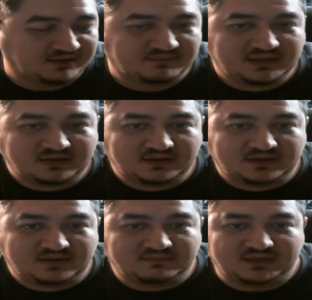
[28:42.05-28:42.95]

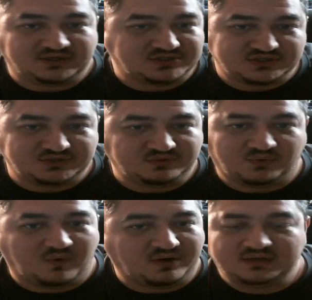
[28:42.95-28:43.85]
I mean, you just do the
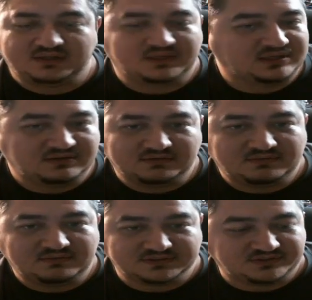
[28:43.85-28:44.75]
one, and then
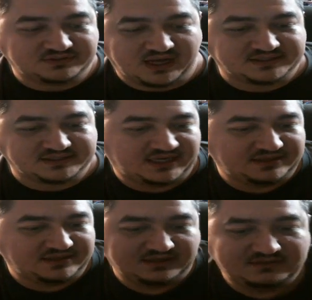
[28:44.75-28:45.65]
once you got it set,
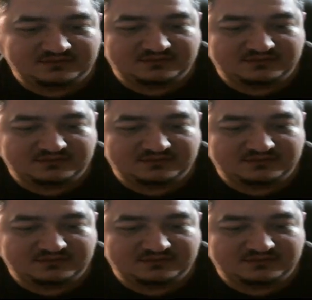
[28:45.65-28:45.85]
then,